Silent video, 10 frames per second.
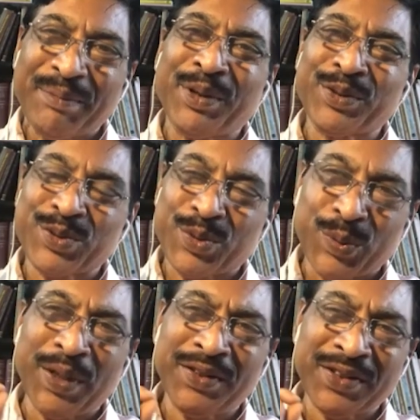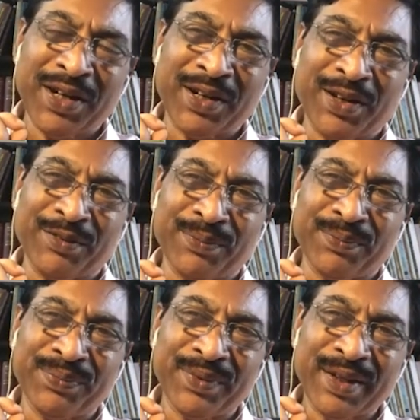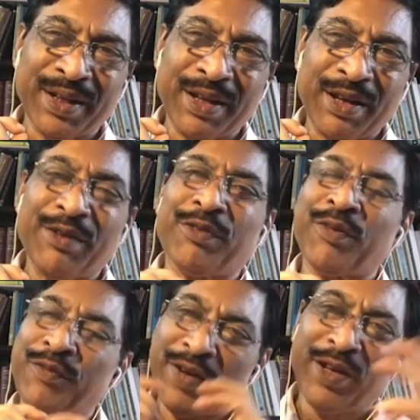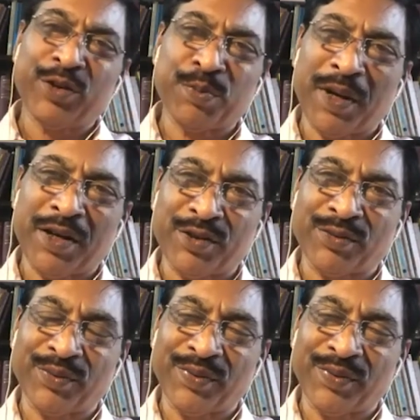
Because students had come from various parts of the